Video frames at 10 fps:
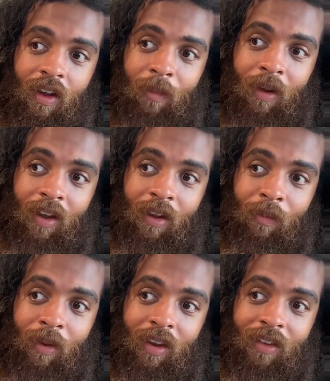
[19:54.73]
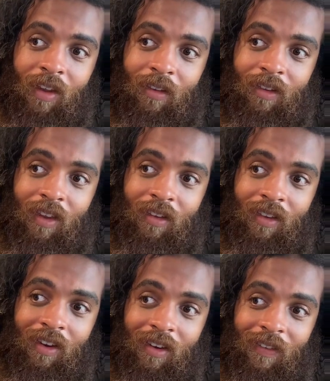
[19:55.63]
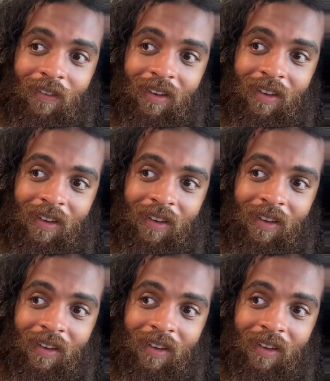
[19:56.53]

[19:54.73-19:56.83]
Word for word: Oh my god, he really is out down here.